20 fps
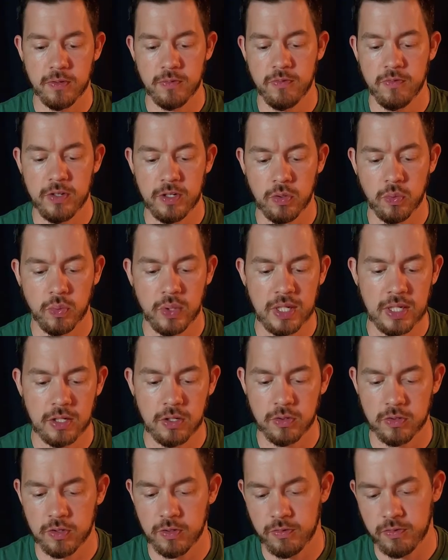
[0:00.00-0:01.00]
feel weak
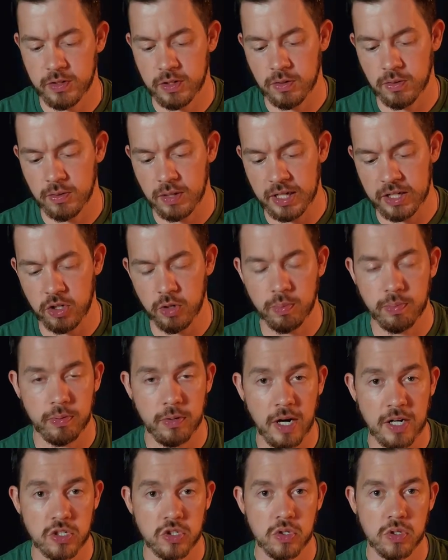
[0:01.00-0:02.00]
or to feel like you're
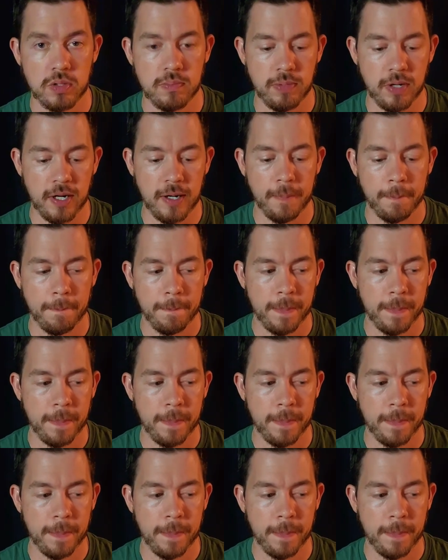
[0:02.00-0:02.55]
pressured, but